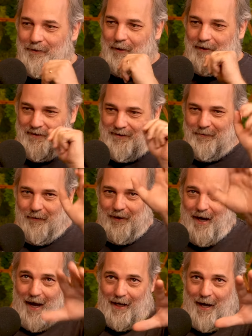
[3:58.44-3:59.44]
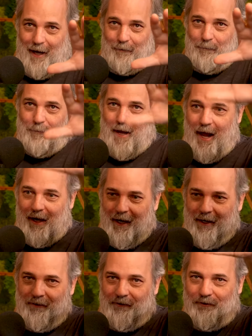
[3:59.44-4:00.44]
you are not an acrobat,
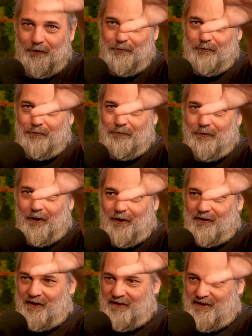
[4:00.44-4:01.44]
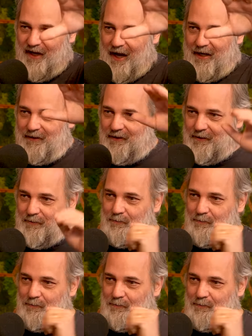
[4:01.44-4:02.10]
and you are designed to